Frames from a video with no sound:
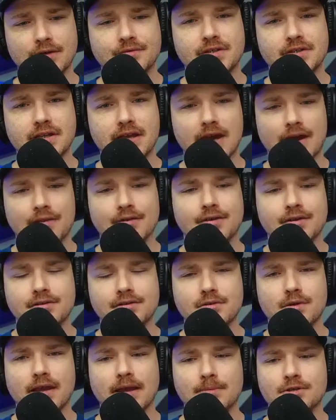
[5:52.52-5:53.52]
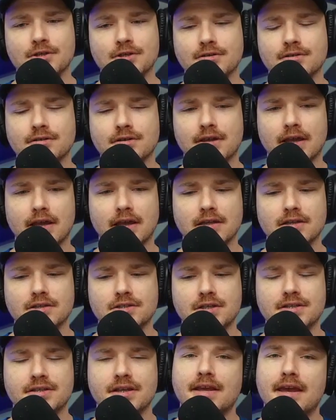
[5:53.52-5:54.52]
together in New Hampshire, and
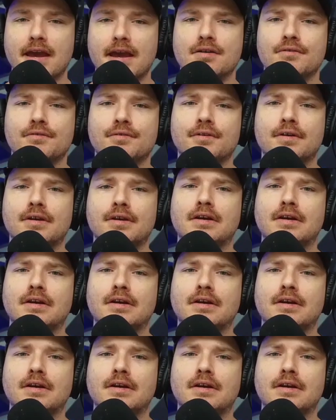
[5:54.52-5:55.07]
she said, Kev,